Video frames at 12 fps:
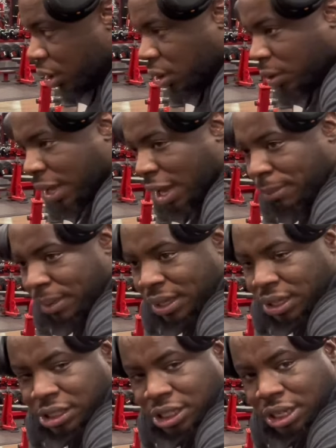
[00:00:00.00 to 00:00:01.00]
You can't be in
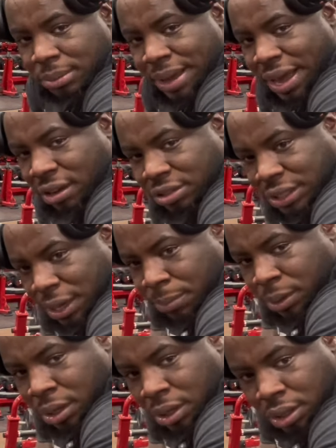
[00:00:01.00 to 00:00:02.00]
the gym half
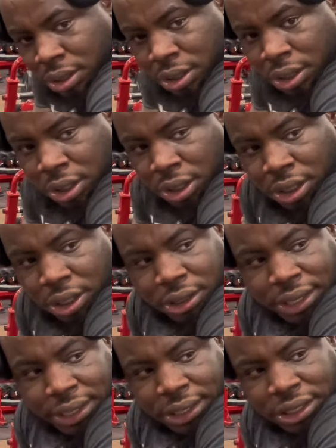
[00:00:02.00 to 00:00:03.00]
stepping,
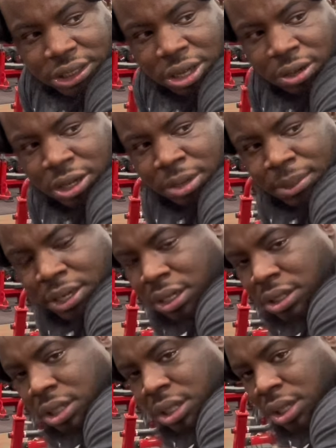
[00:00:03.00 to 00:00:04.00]
thinking it's going to come
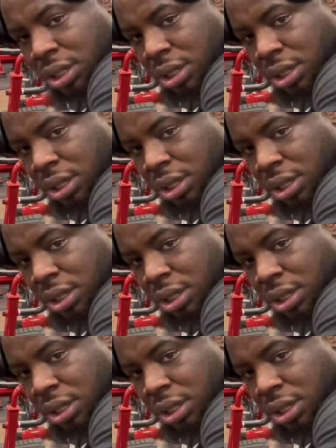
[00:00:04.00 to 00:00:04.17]
easy.